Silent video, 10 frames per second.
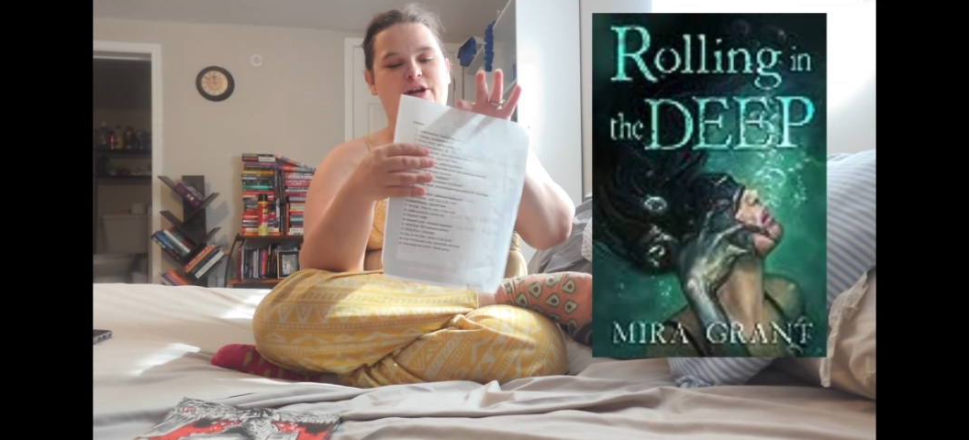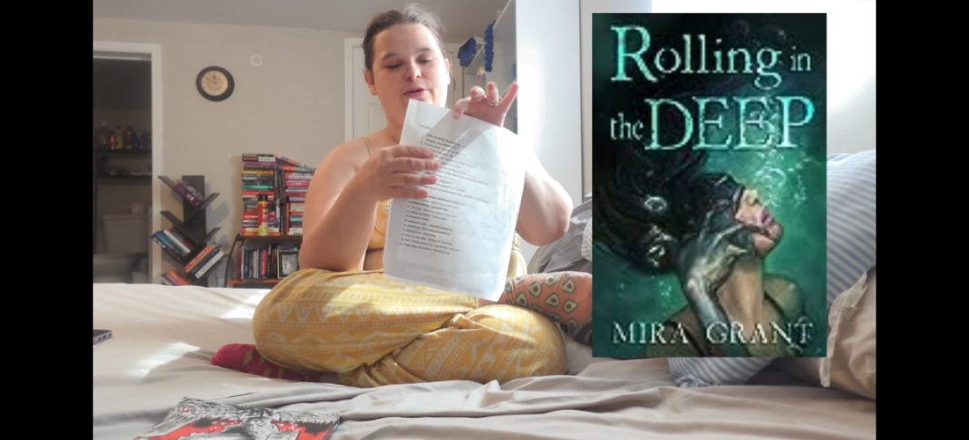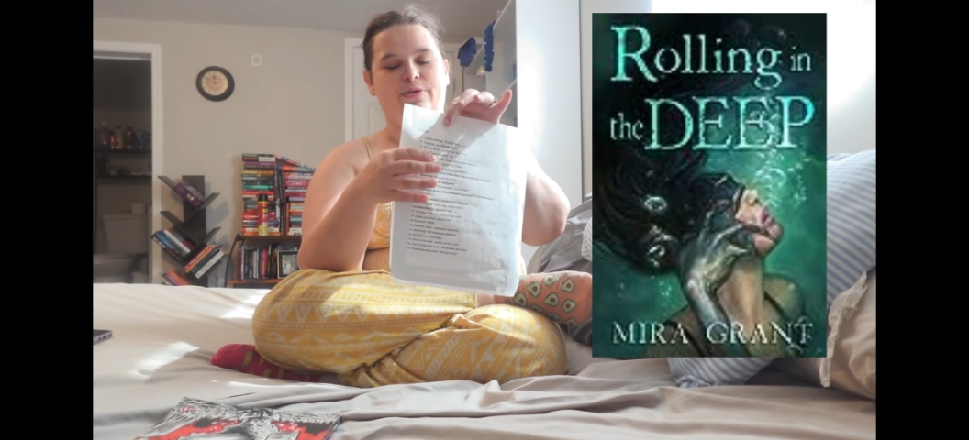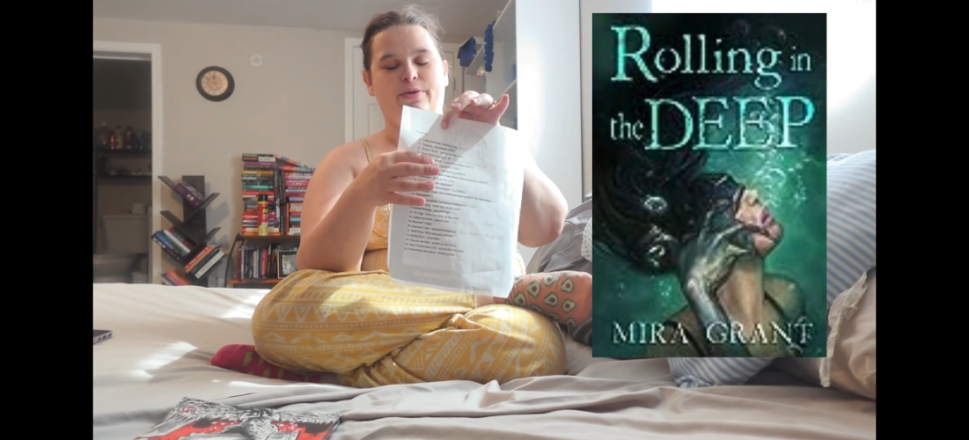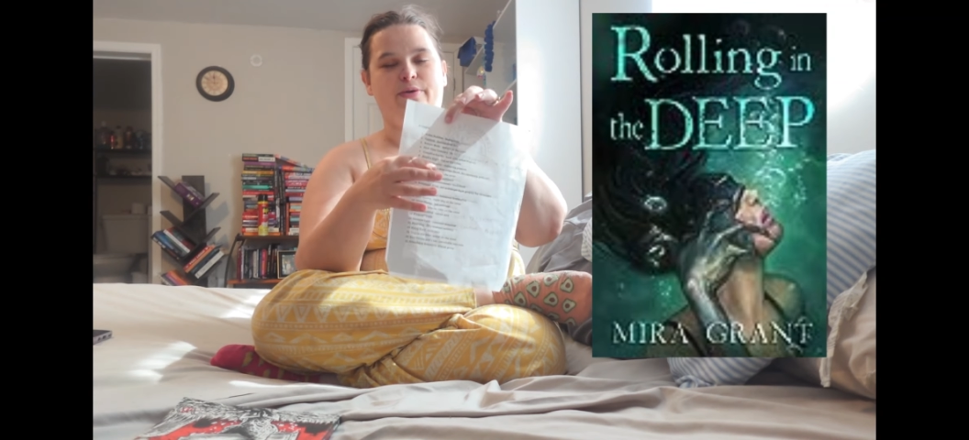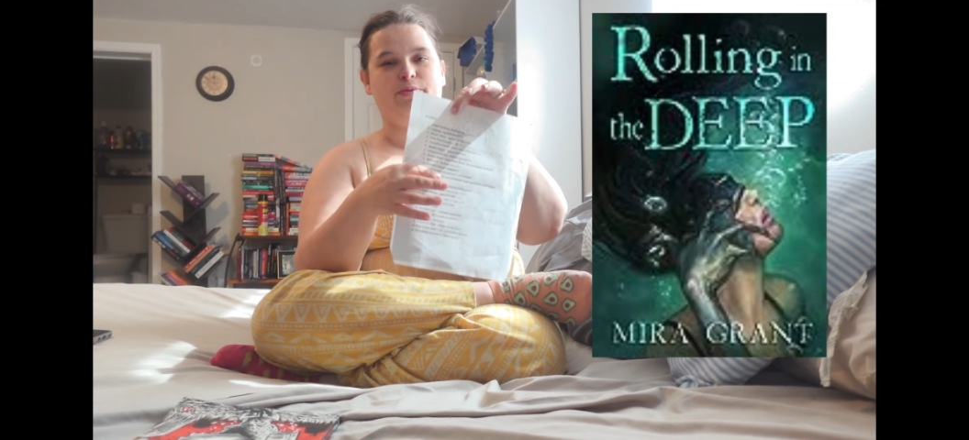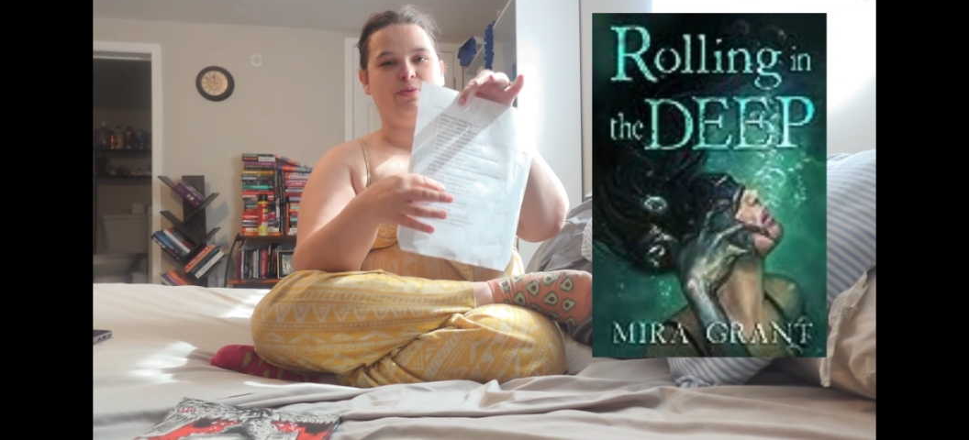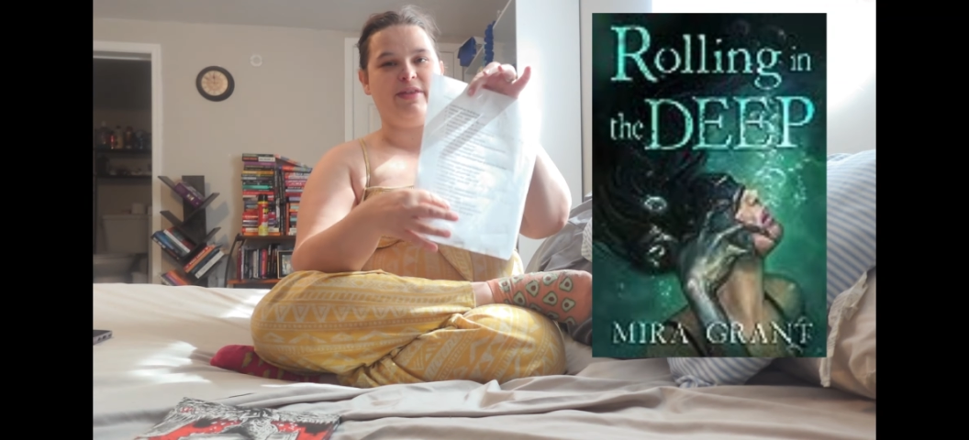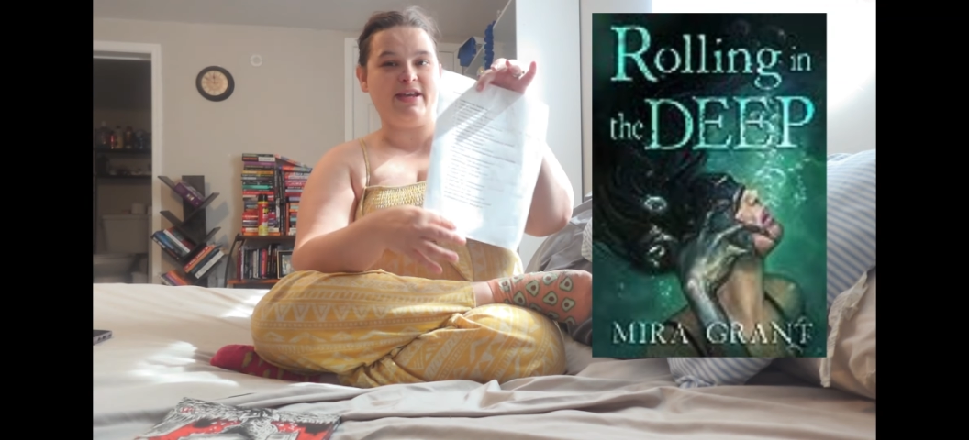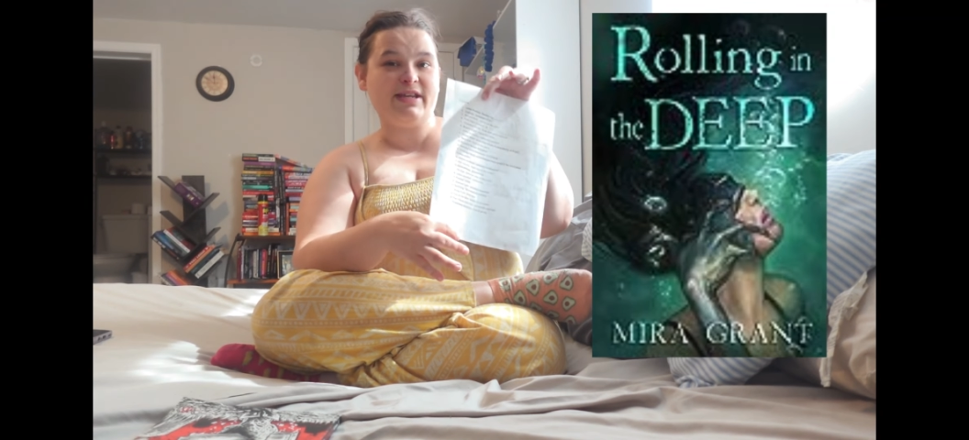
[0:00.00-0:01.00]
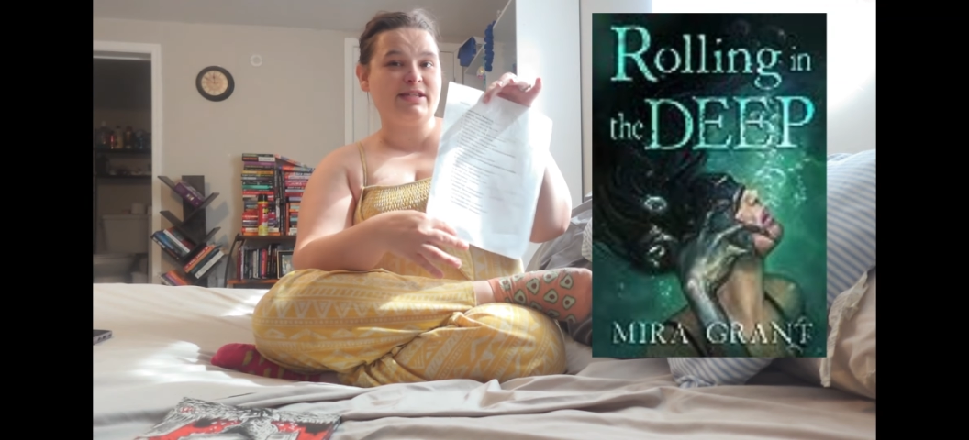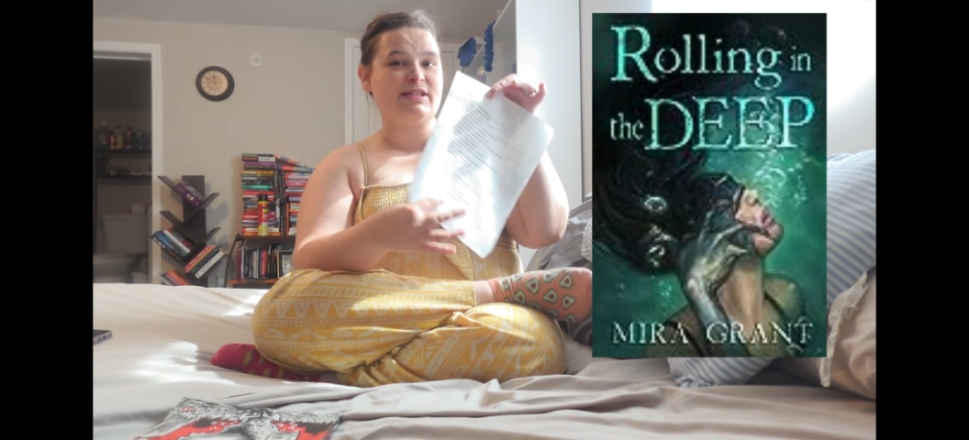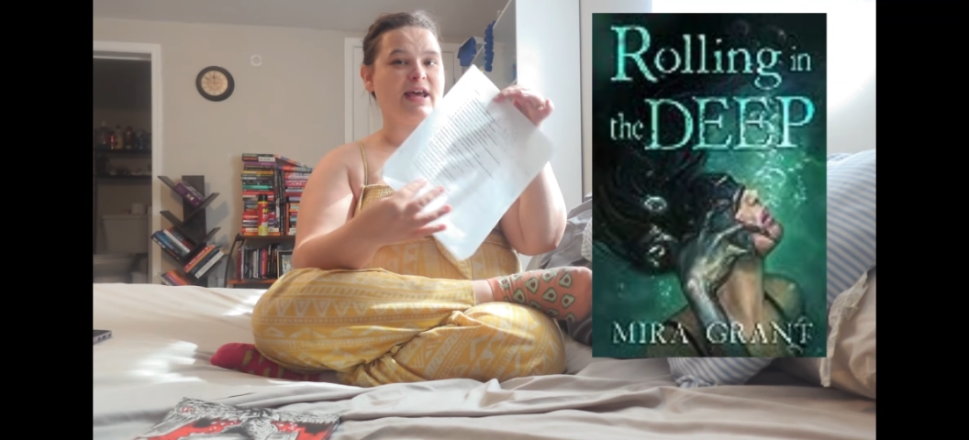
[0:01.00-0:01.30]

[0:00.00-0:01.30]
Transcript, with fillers: go through these.